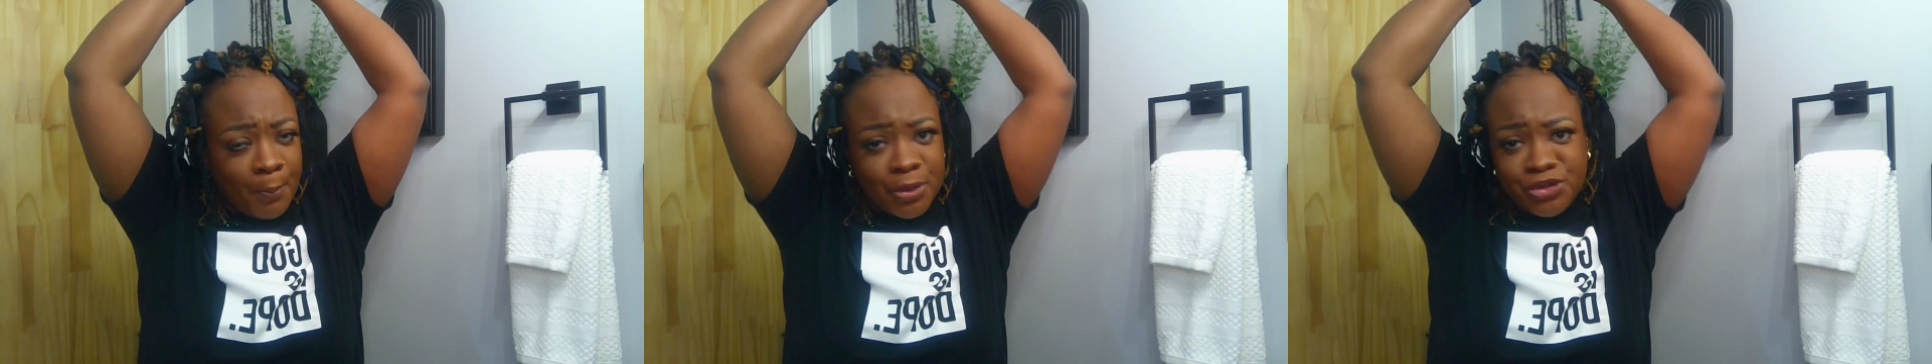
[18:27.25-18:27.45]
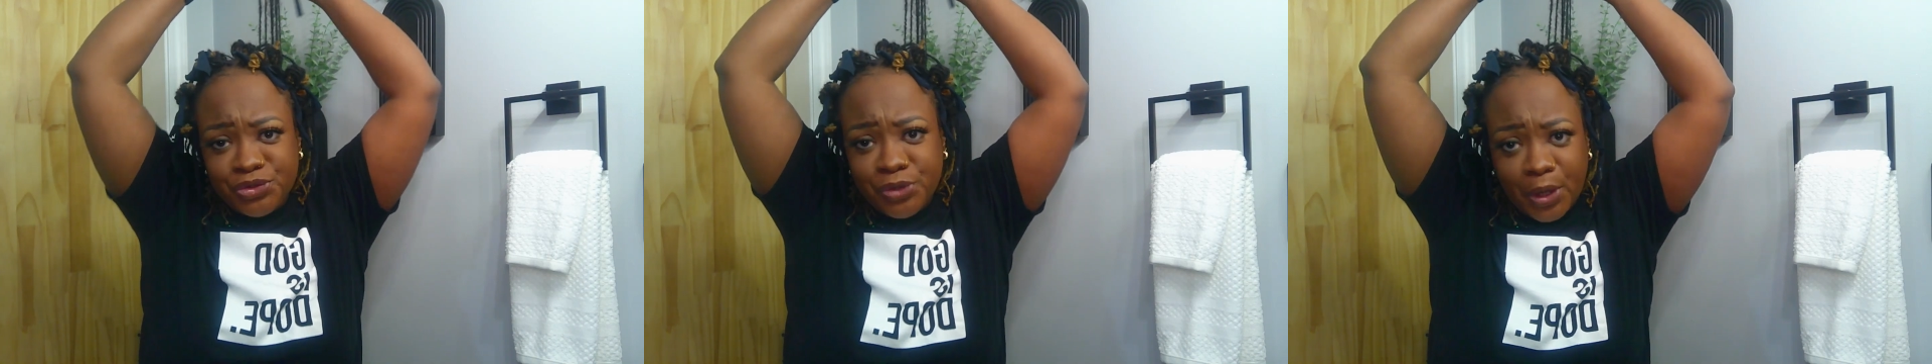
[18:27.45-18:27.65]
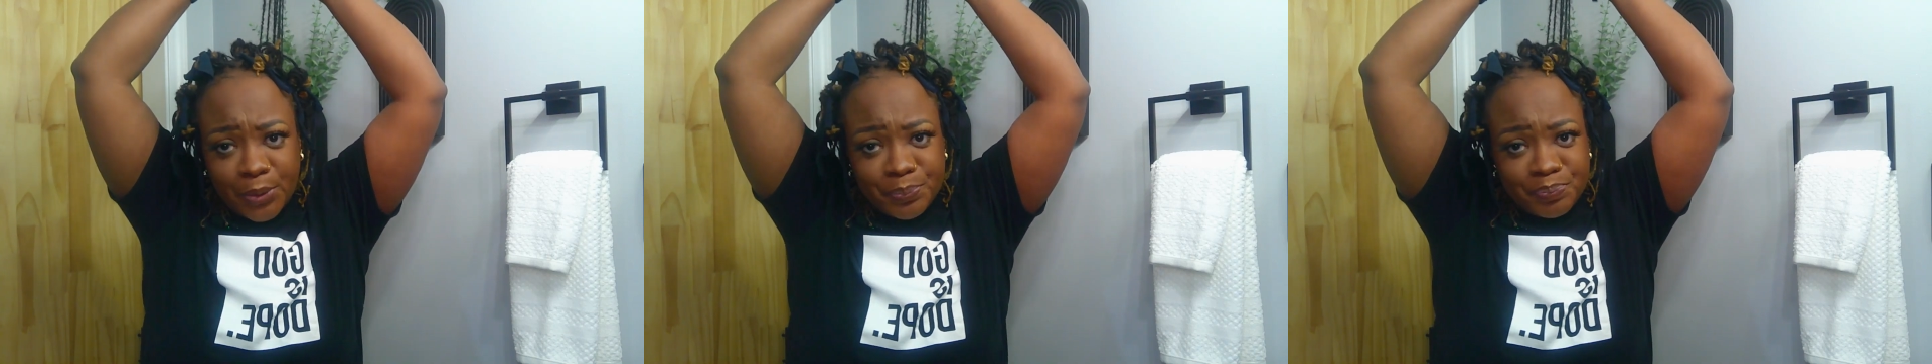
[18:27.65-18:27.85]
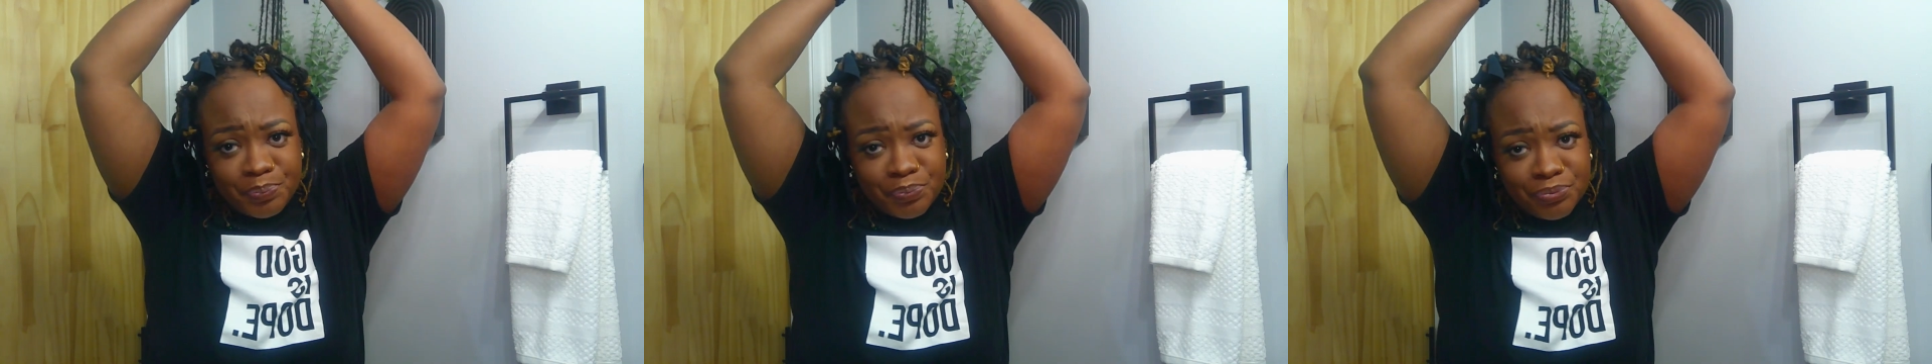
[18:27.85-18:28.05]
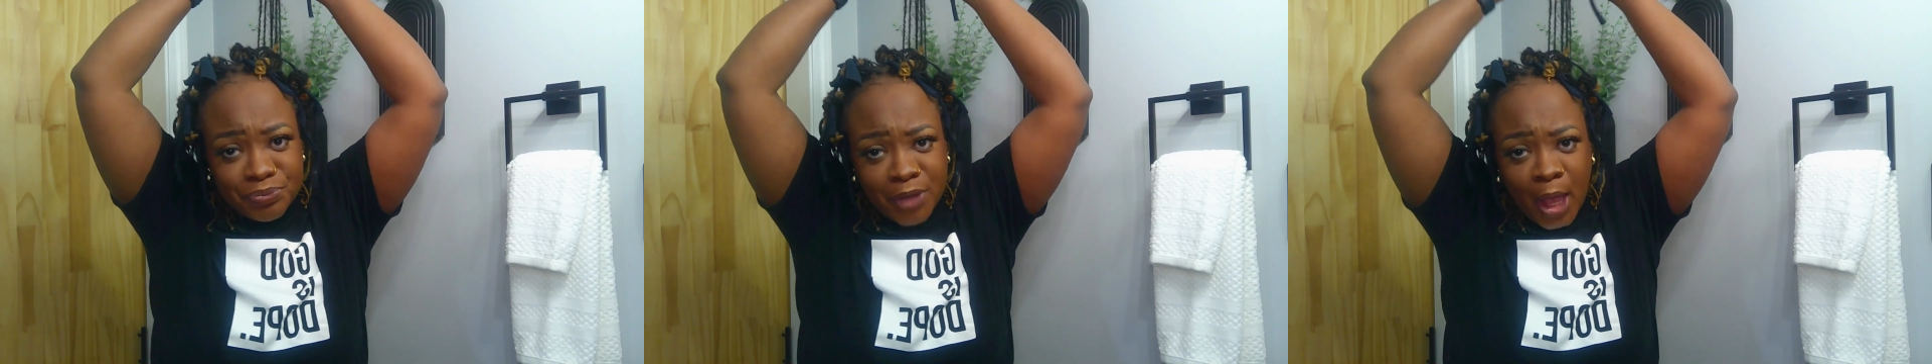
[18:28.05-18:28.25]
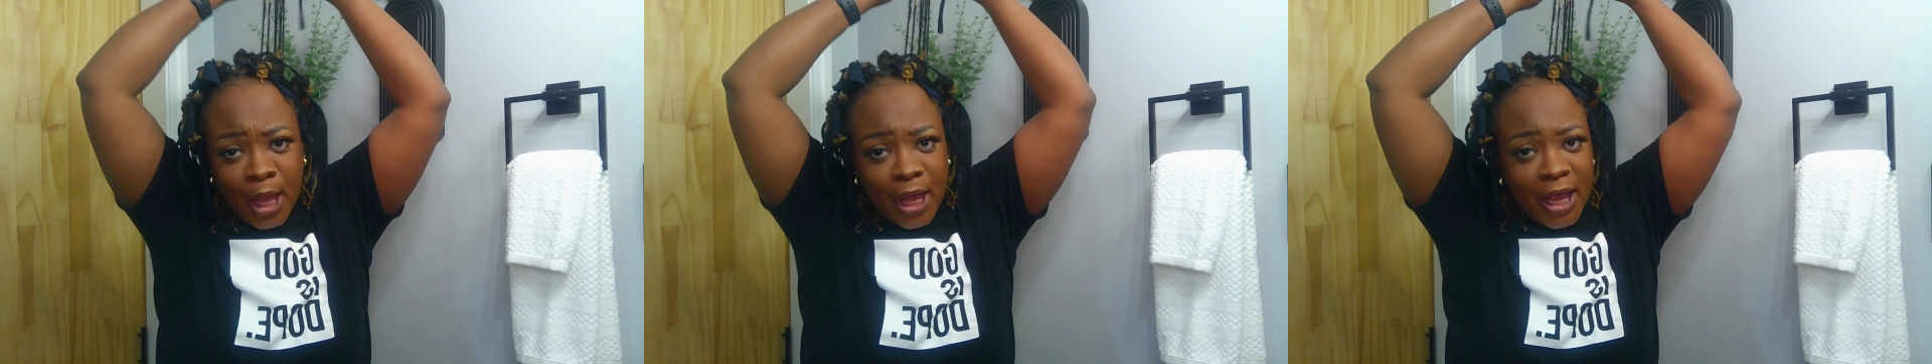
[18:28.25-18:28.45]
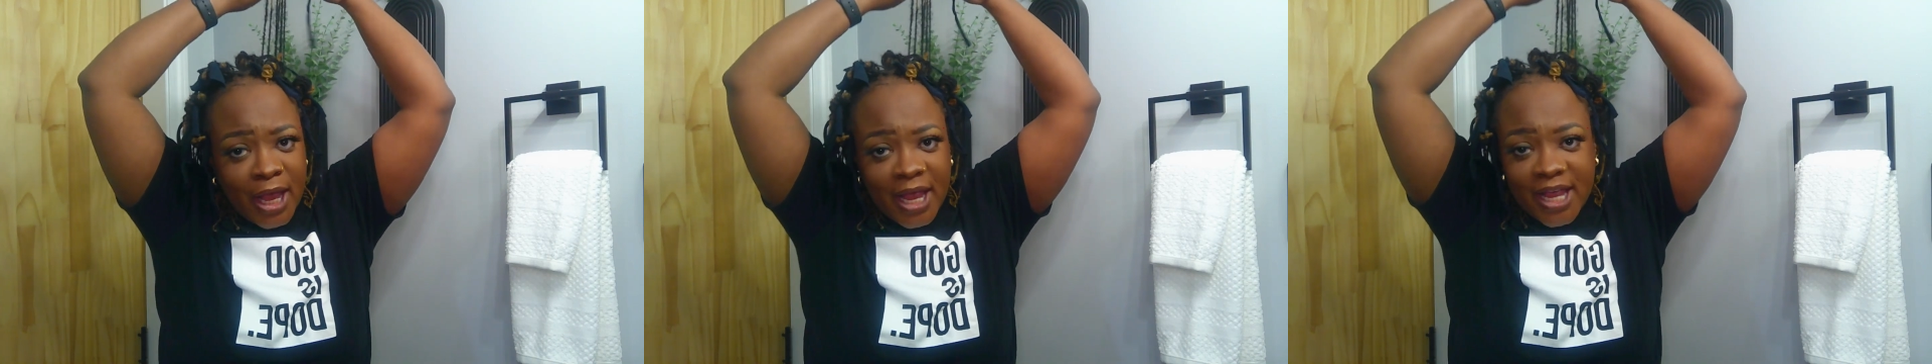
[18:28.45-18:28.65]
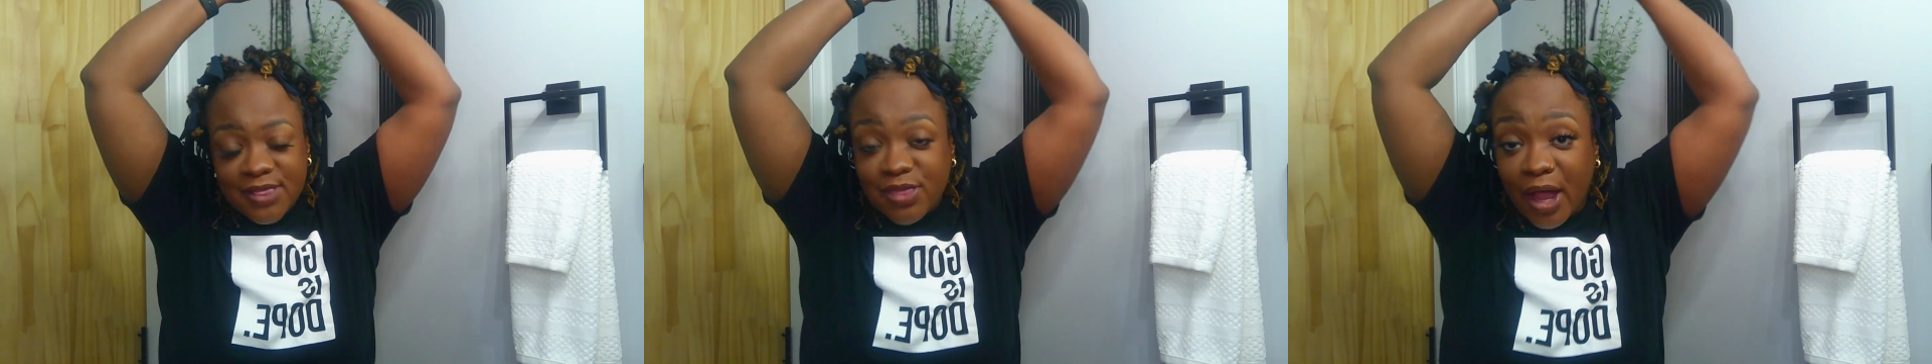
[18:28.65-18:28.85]
But he
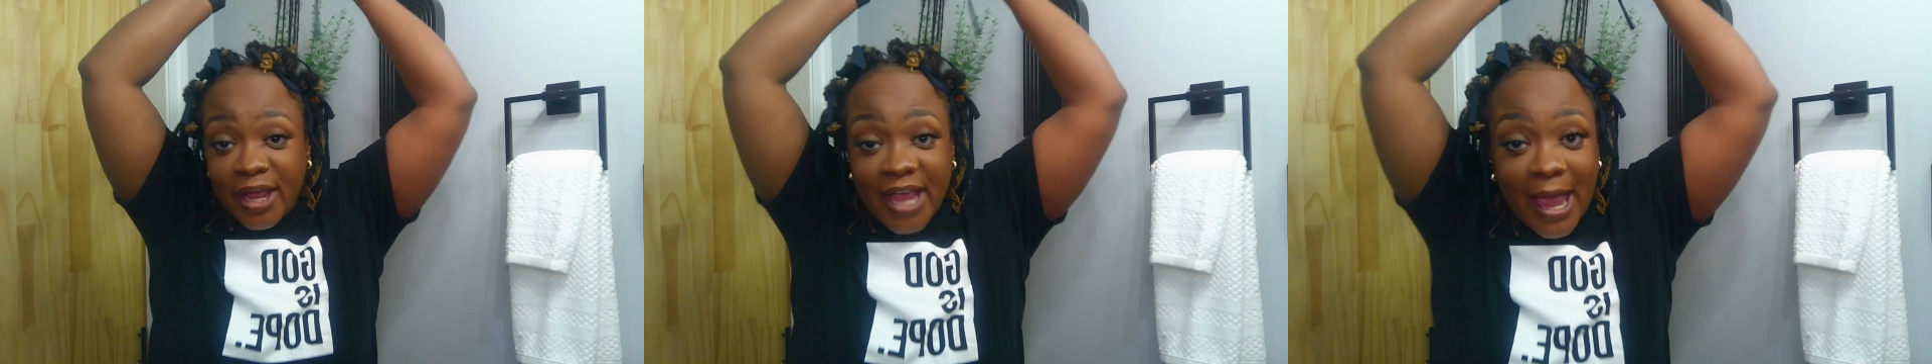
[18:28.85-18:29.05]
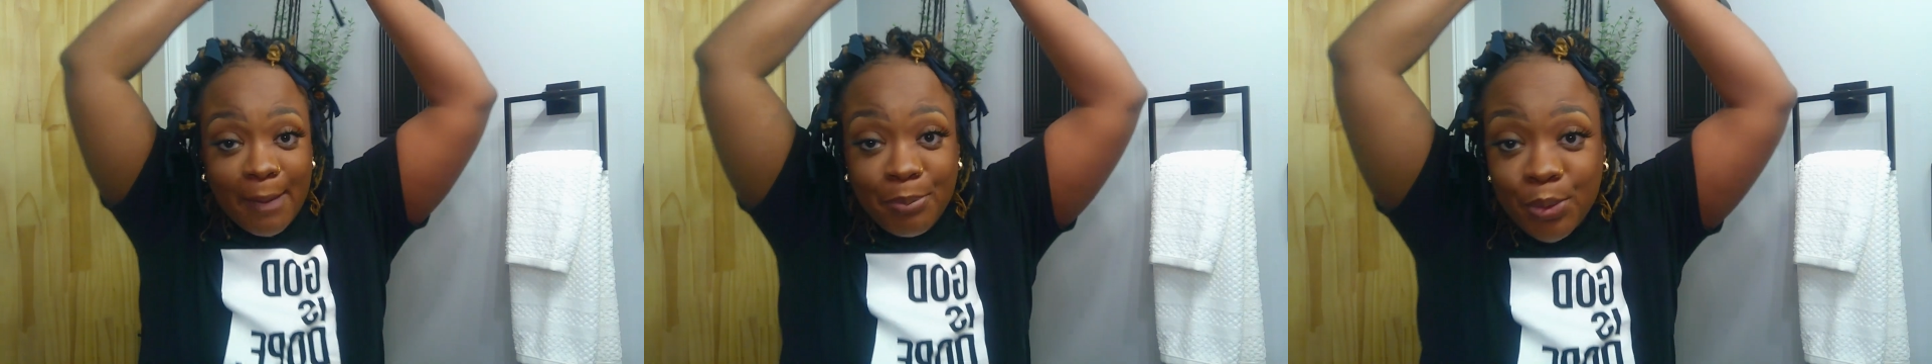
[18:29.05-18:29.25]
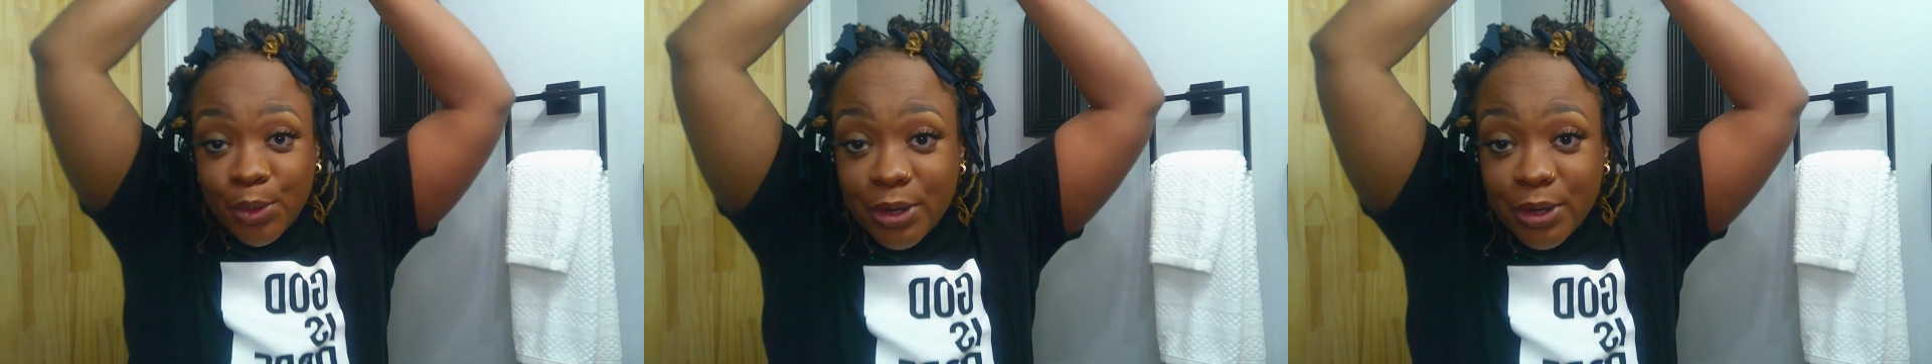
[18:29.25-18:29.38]
had